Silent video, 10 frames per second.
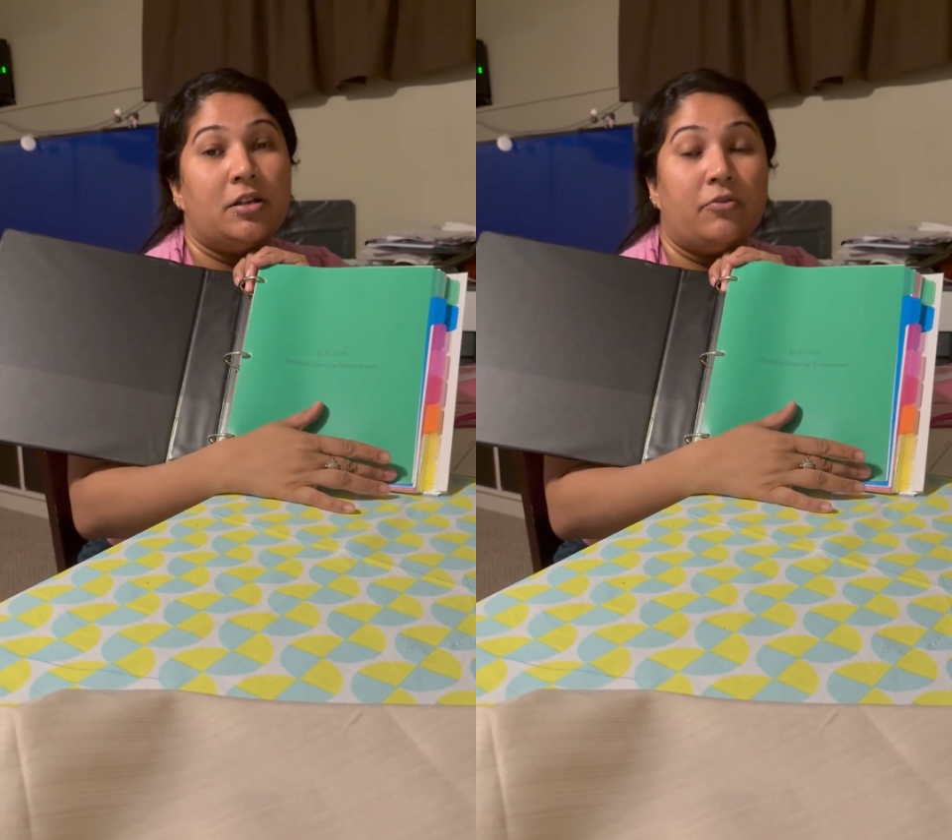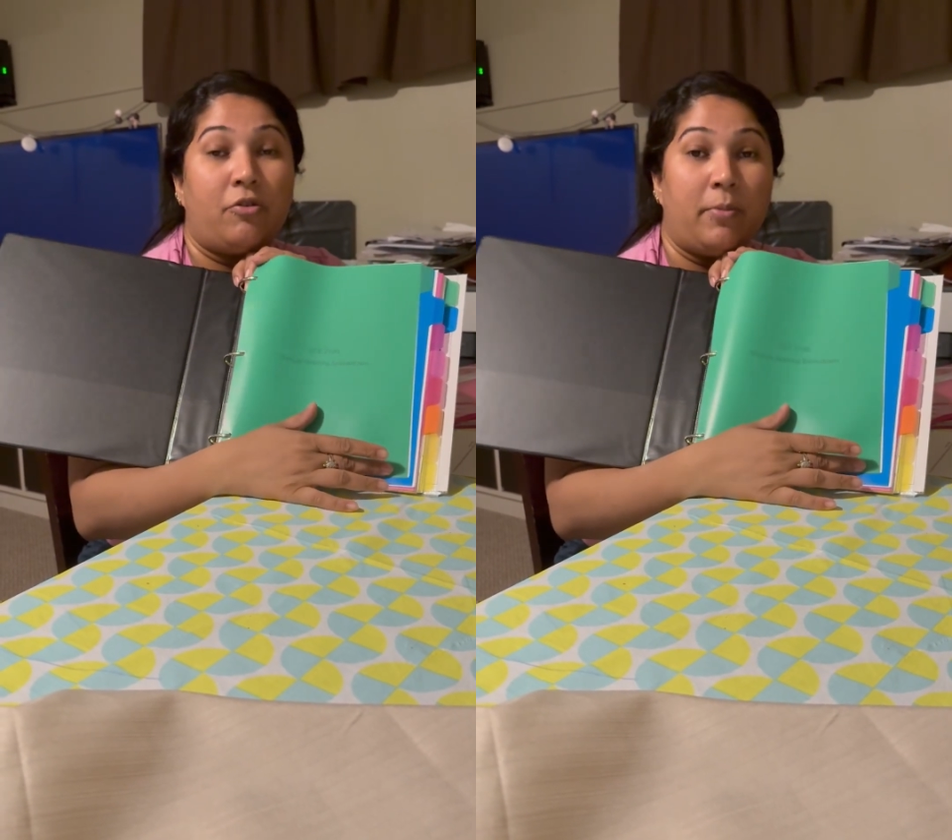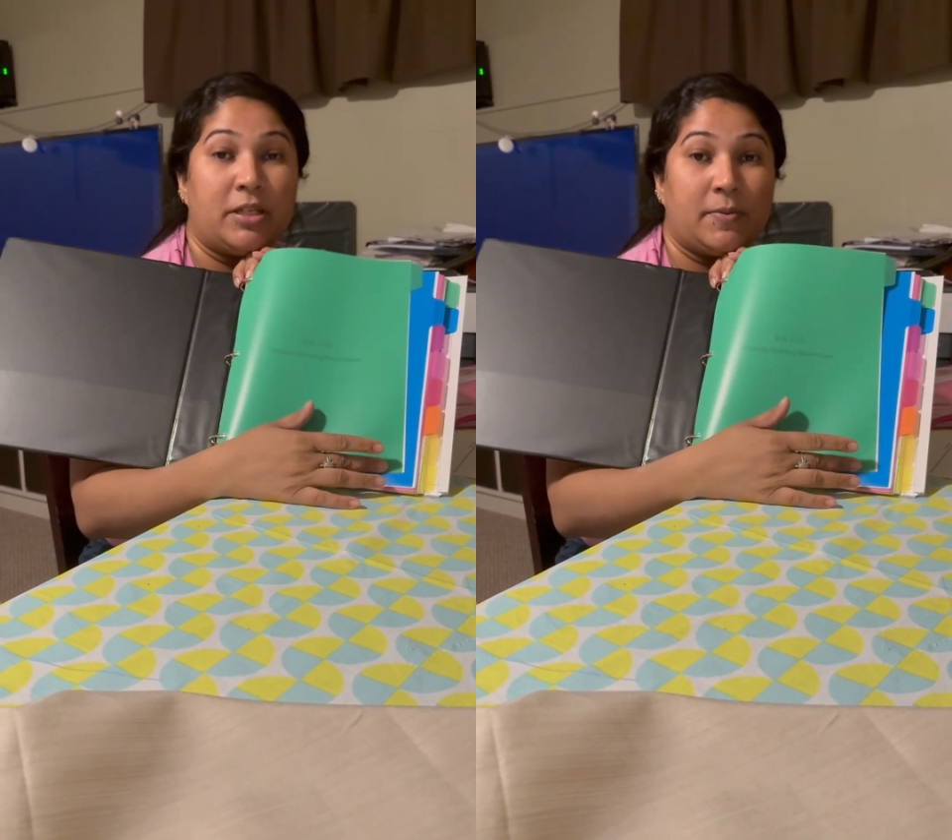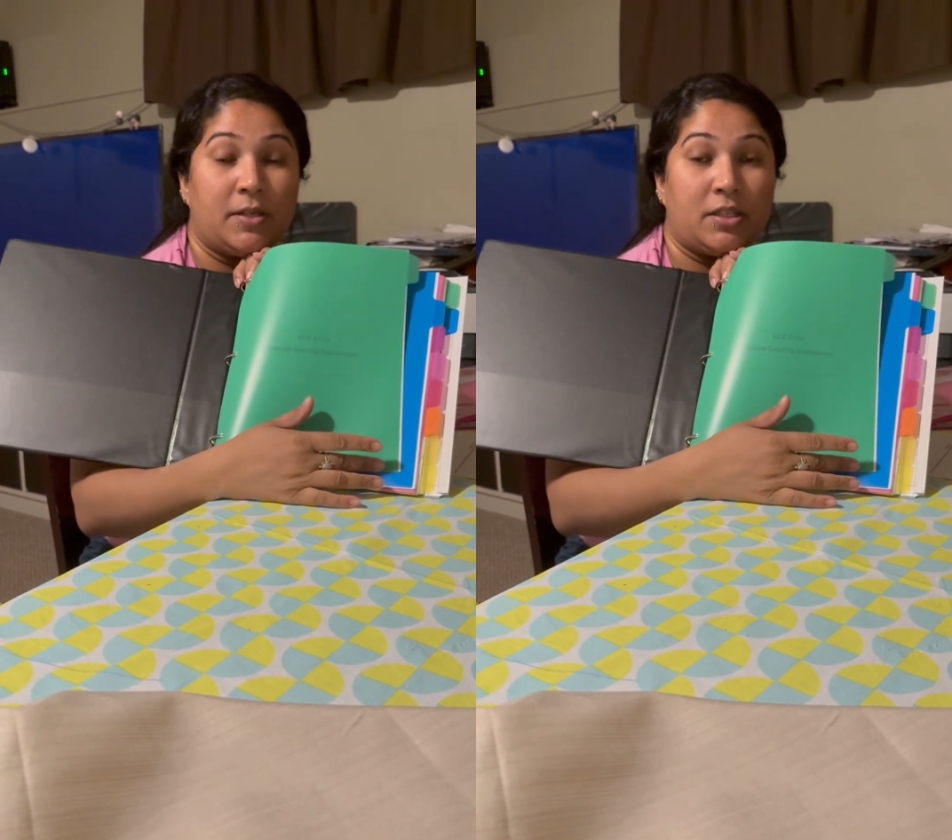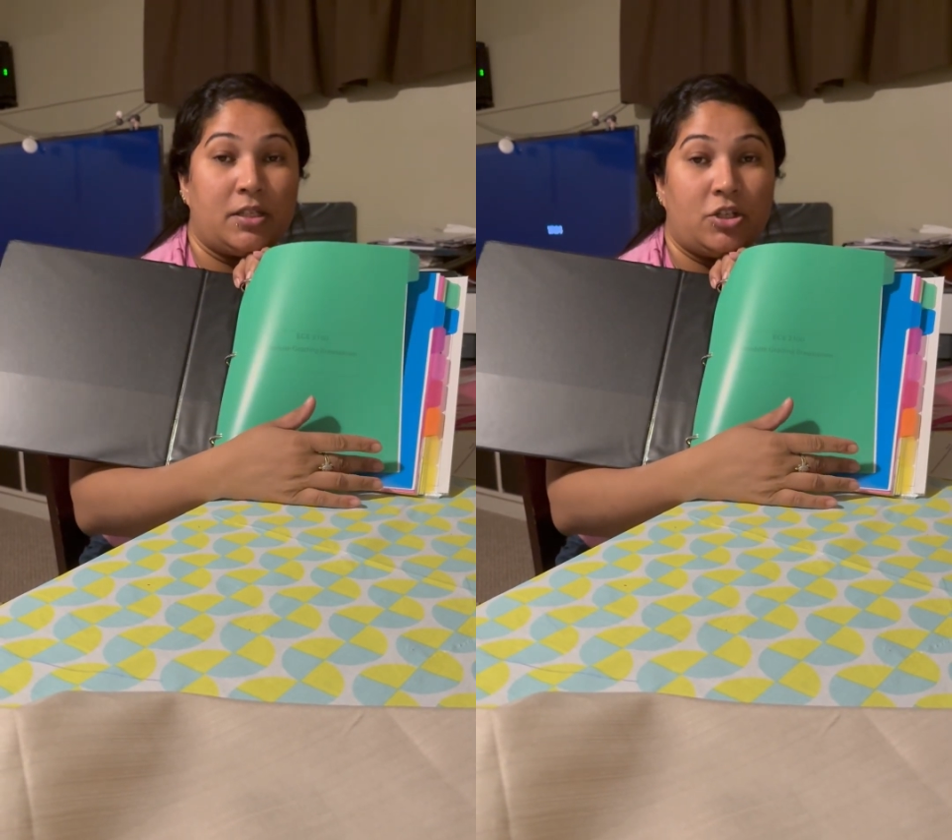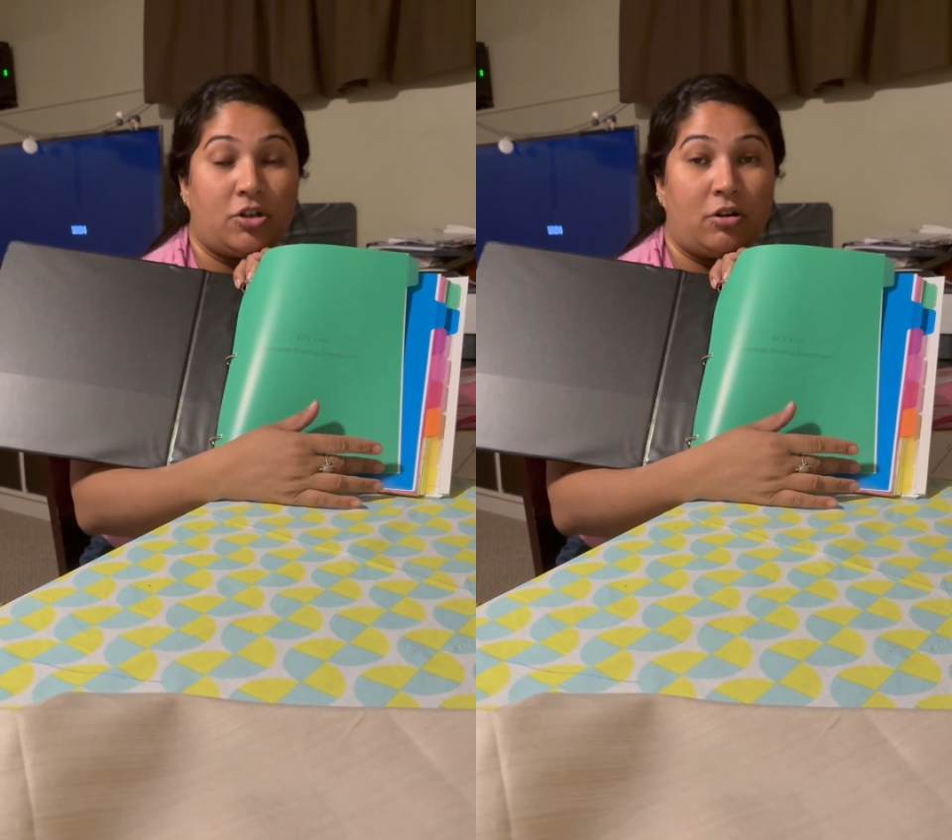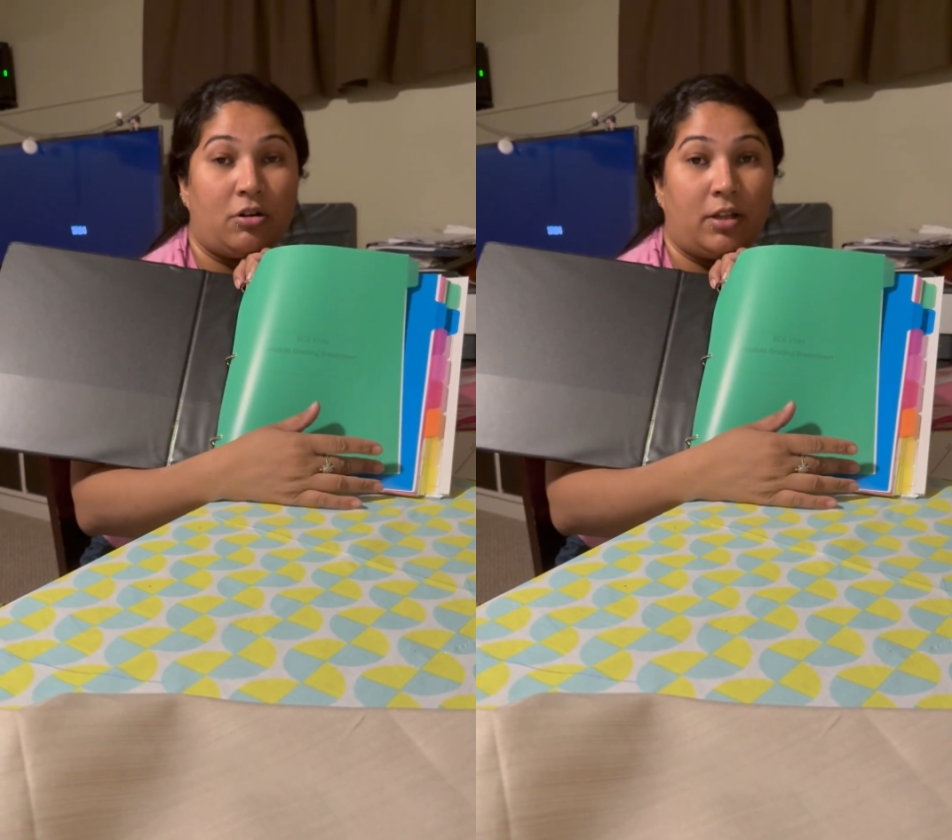from my sponsor teacher,